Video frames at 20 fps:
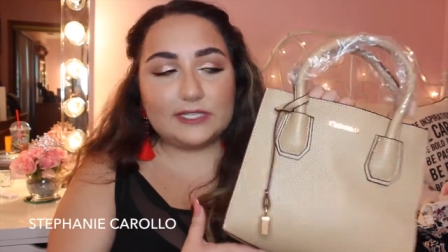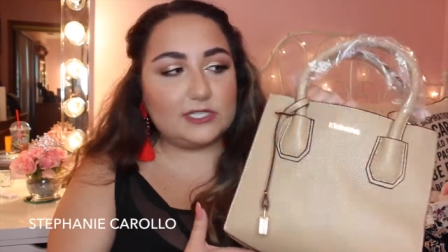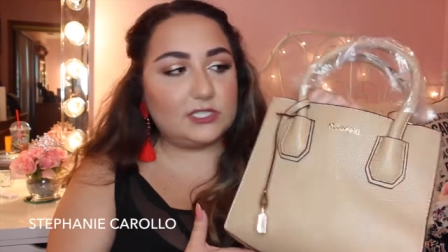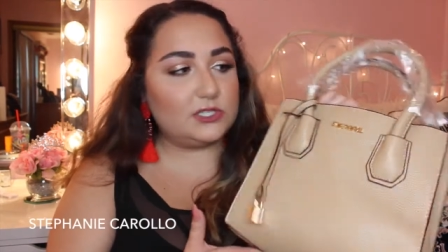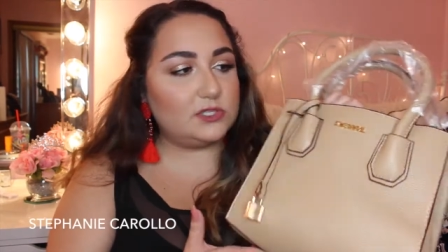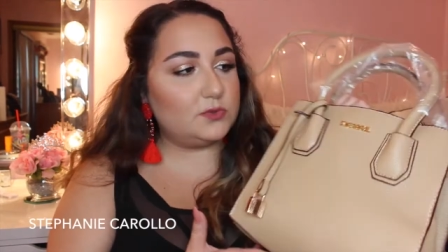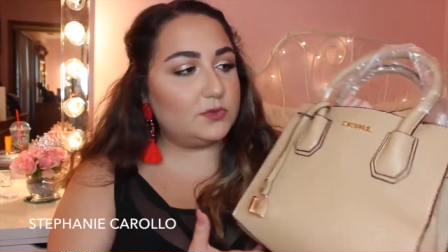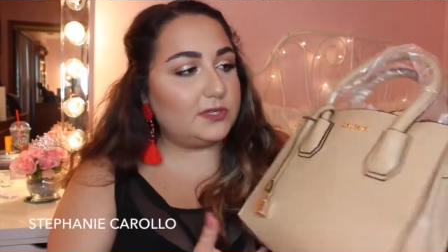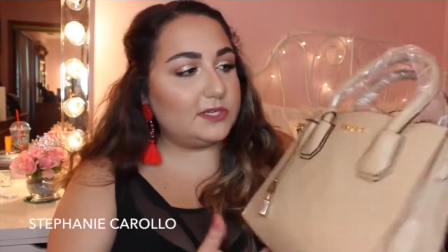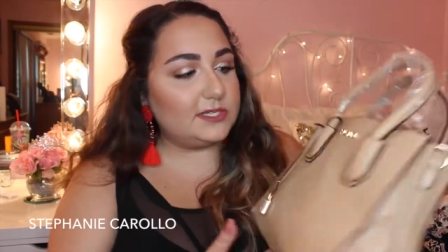It's
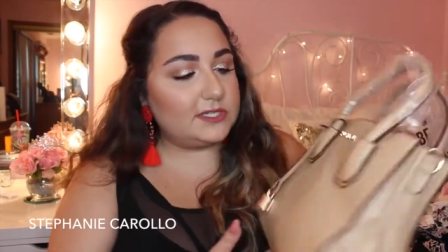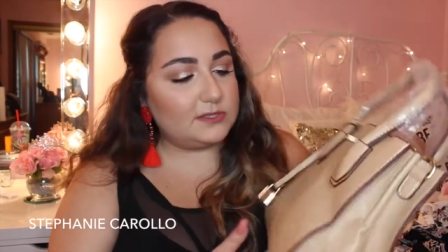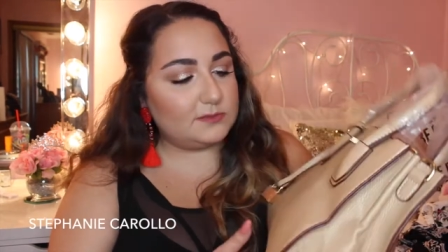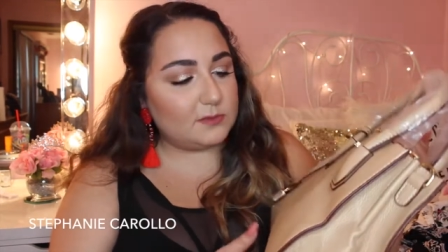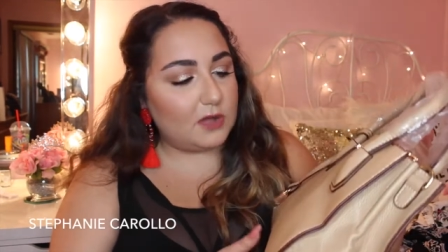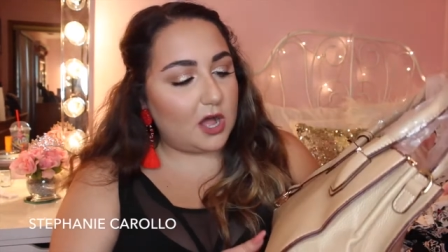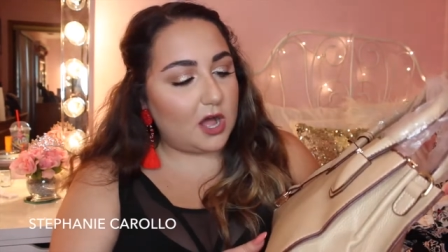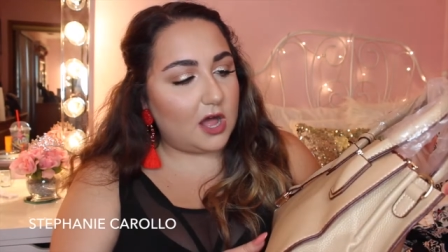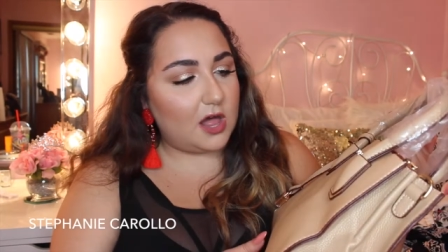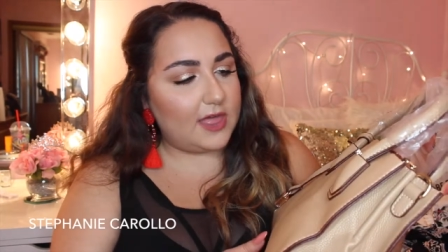just really
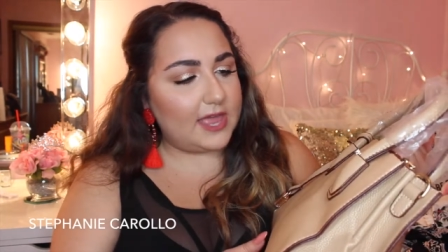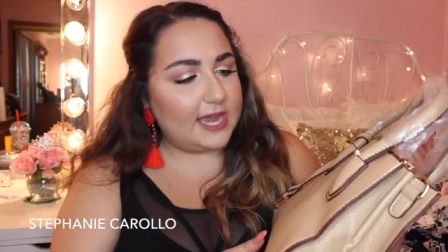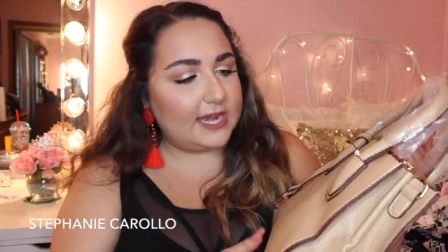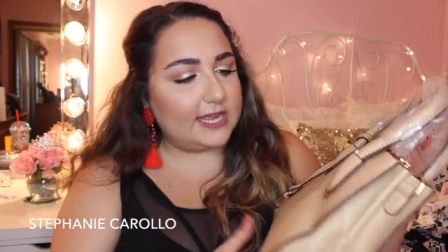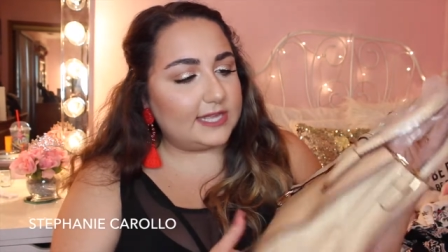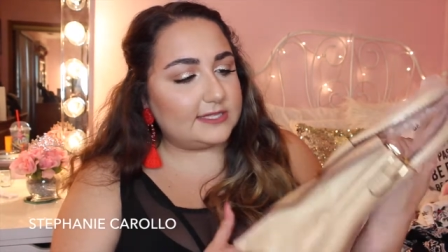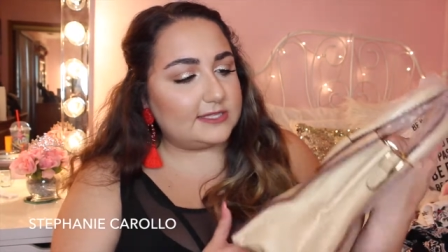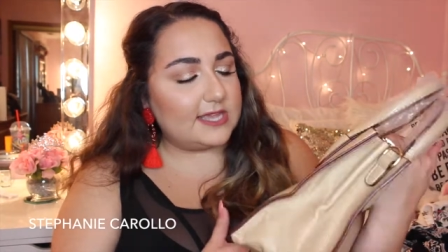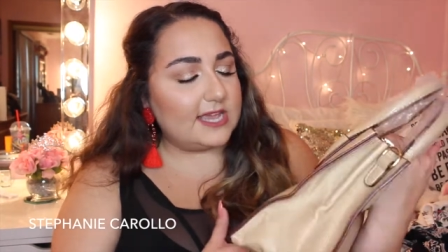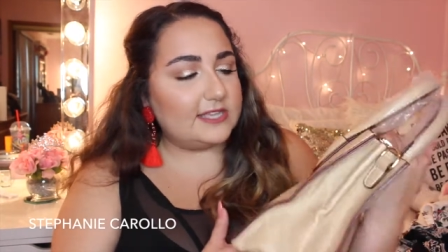small and
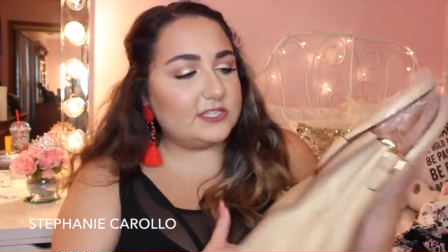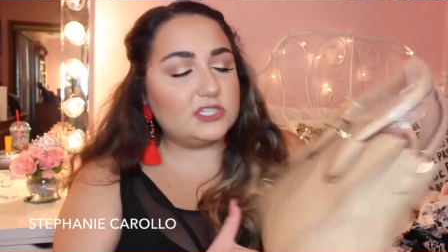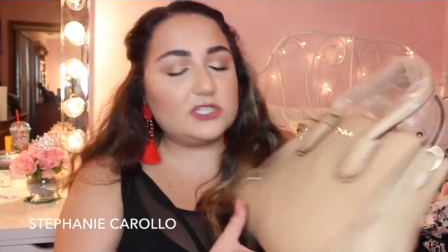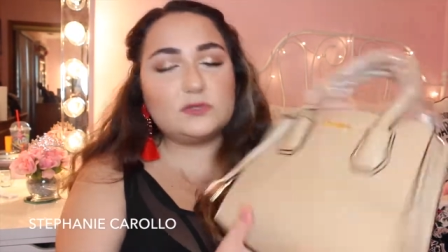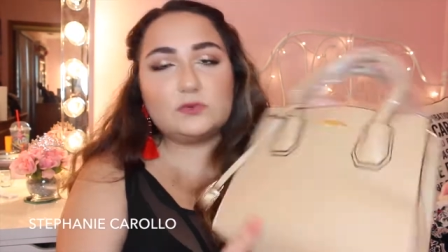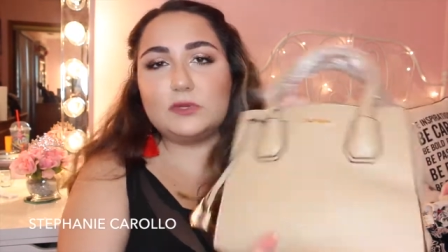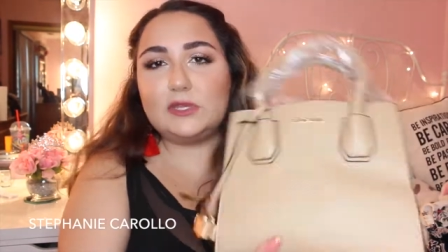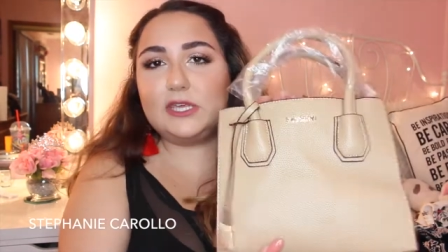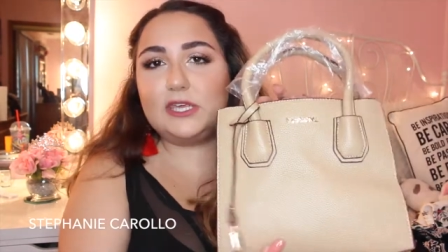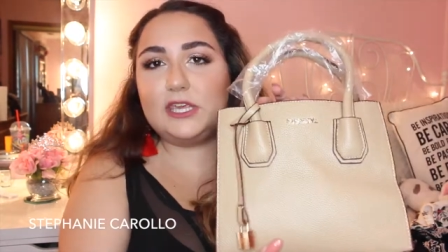it, it's
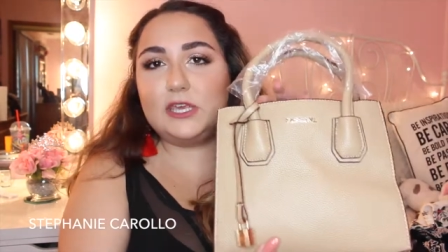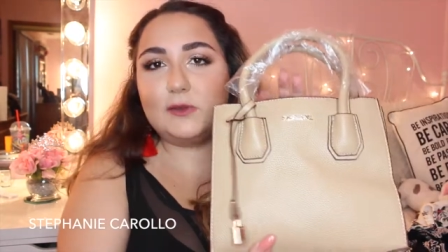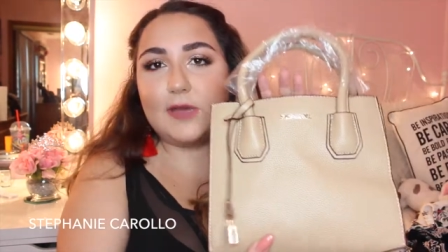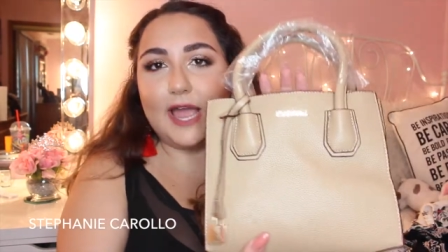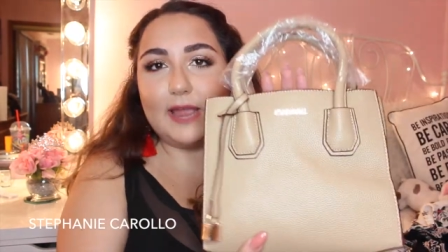just really cute.